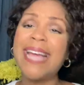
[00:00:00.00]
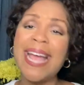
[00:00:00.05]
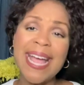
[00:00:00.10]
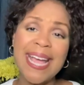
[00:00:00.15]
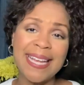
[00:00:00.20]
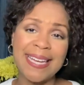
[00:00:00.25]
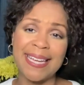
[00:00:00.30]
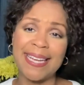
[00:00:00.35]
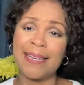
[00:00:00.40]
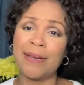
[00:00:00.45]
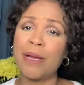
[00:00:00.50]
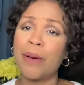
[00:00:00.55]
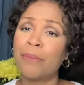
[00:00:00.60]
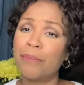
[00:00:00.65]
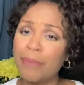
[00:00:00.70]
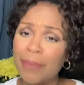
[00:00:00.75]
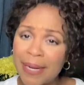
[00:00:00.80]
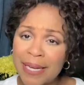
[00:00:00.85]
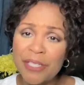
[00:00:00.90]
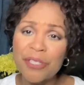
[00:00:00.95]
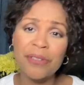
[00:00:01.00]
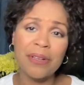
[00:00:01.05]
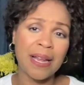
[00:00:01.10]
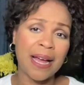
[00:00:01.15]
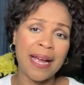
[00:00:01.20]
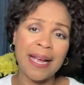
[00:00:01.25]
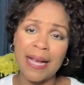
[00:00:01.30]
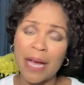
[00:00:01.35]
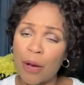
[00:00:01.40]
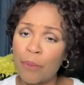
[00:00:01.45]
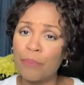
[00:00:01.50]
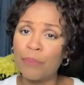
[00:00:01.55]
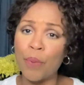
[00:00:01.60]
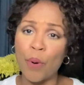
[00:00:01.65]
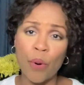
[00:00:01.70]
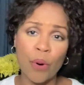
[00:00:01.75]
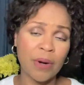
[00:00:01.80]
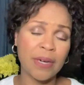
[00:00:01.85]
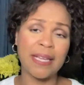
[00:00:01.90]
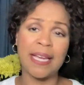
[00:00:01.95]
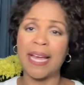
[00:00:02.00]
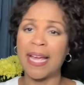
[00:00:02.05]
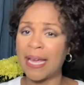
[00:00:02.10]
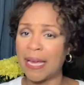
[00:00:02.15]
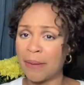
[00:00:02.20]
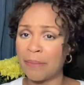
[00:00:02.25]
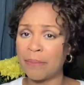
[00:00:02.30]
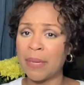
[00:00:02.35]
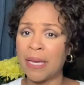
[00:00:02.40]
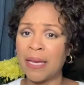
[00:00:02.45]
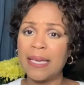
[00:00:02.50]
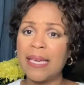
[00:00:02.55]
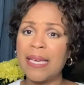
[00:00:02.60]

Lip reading: Dating, much like a board game,